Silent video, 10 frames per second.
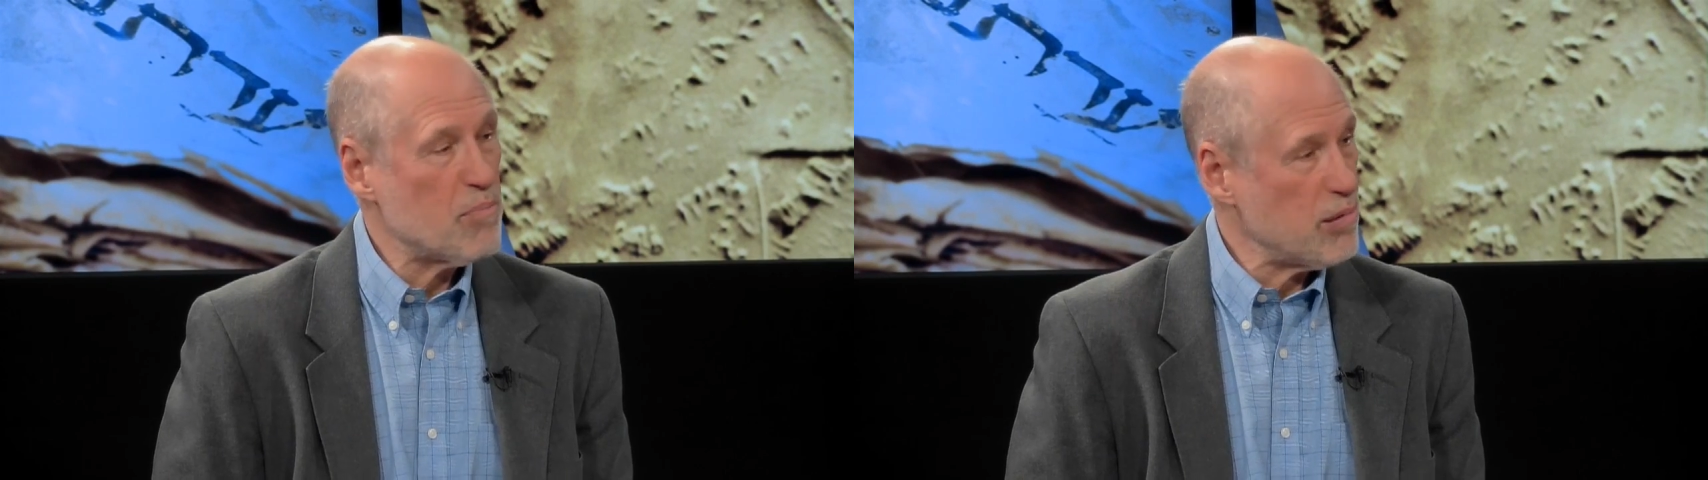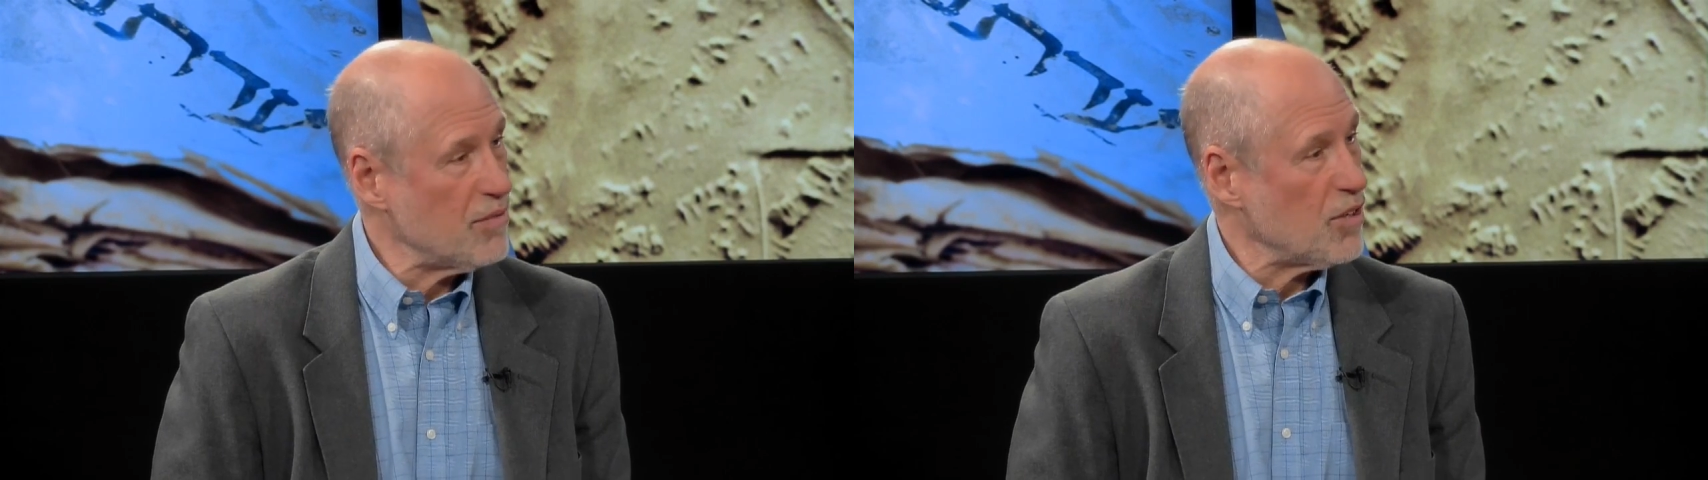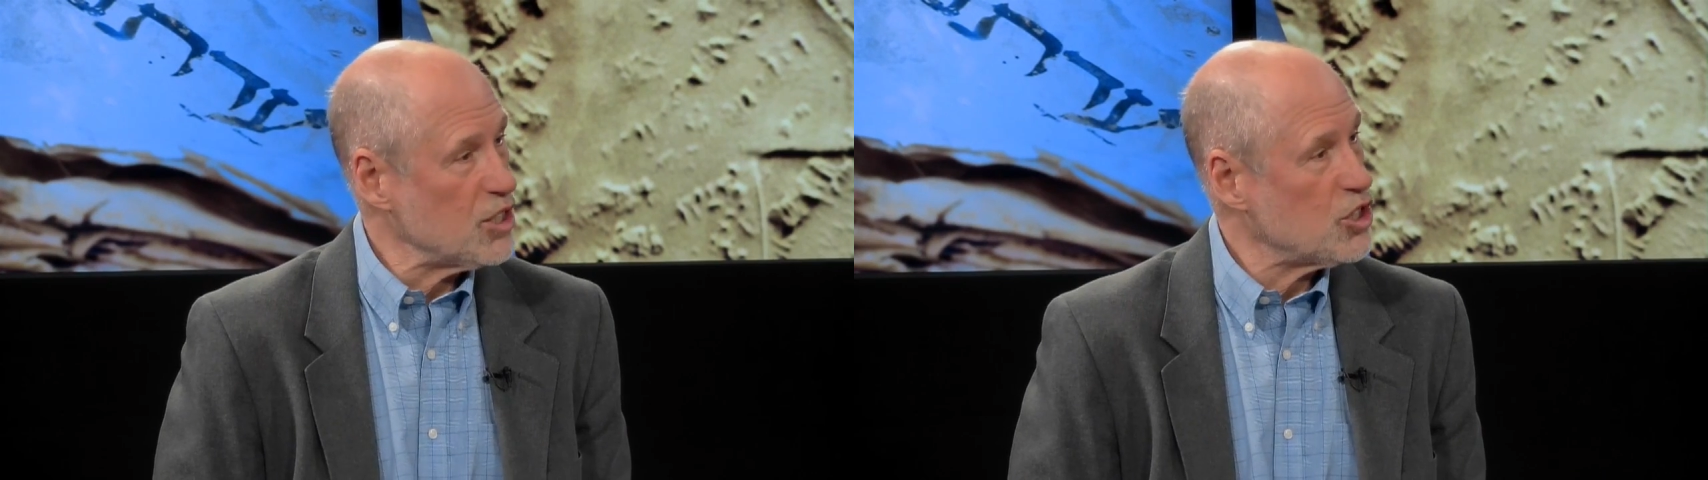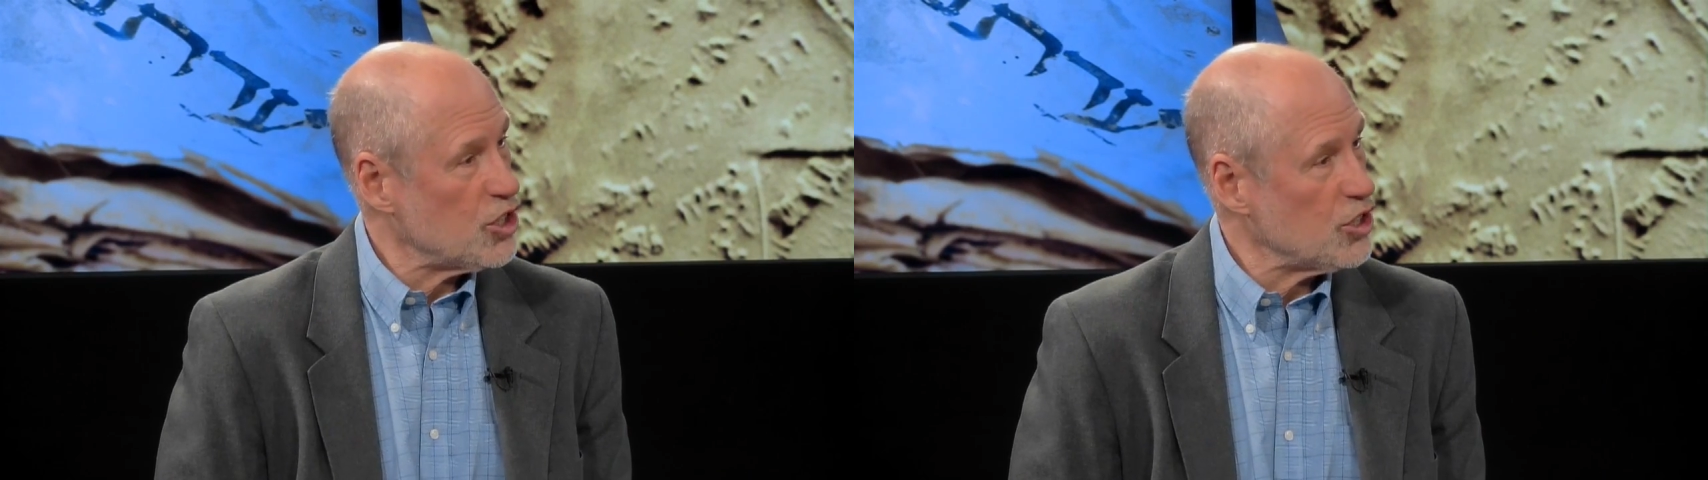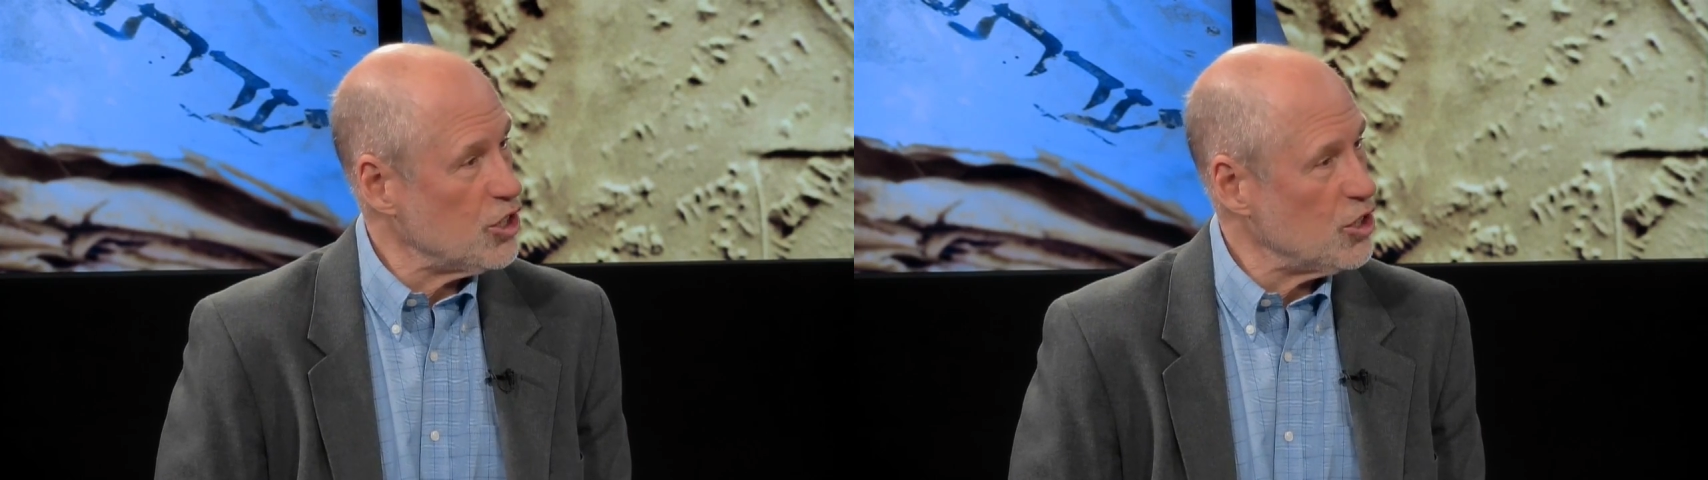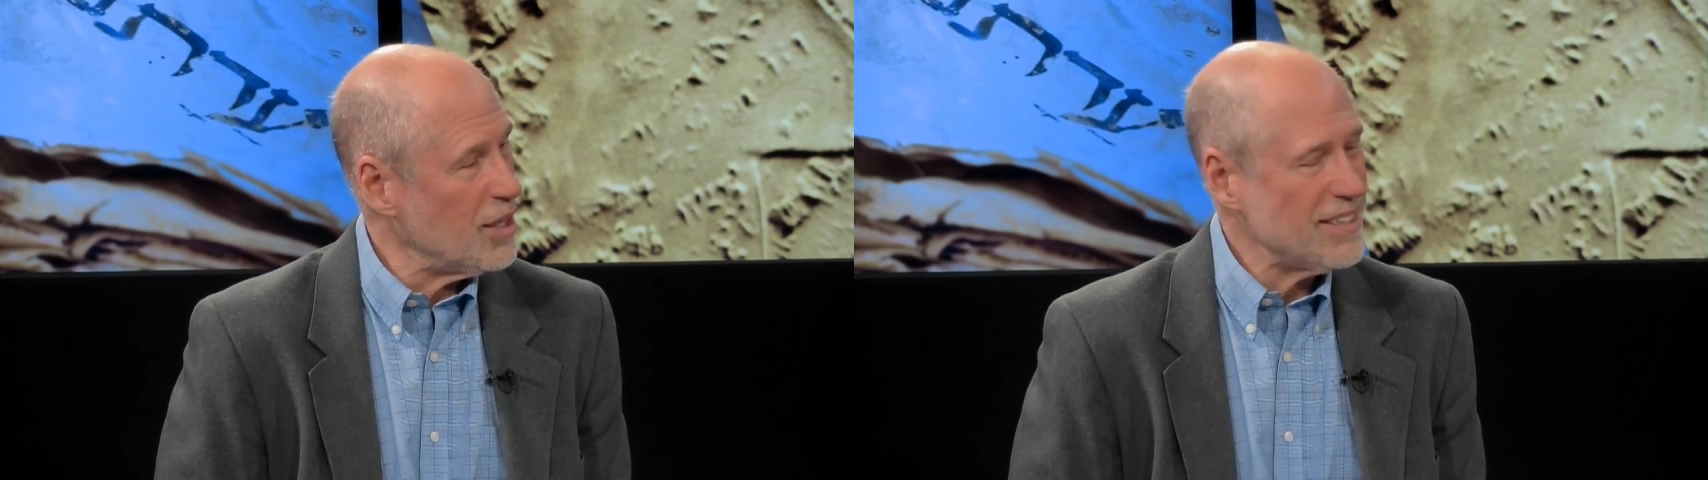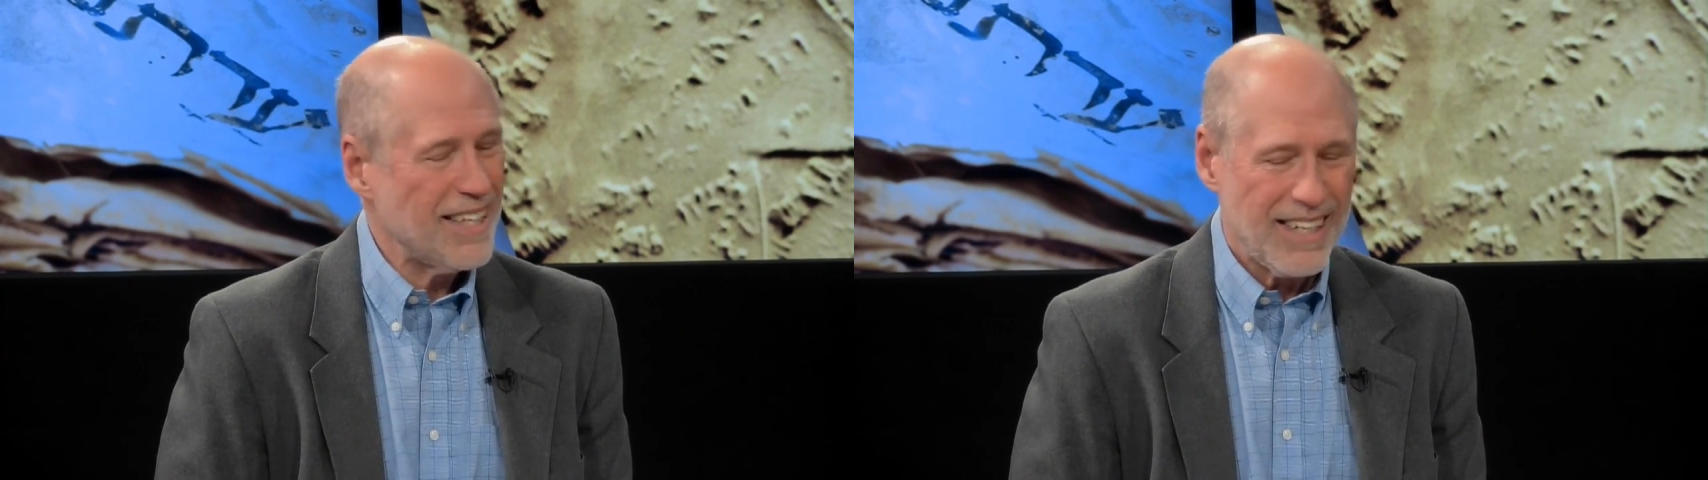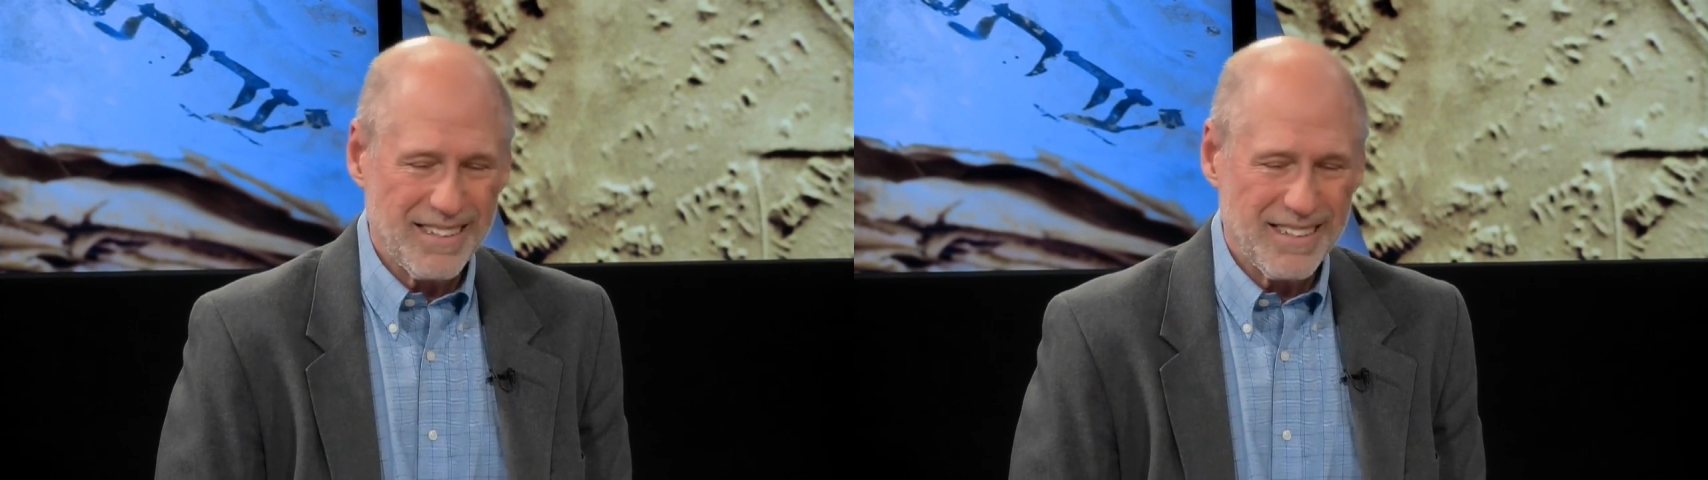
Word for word: privileged to do, and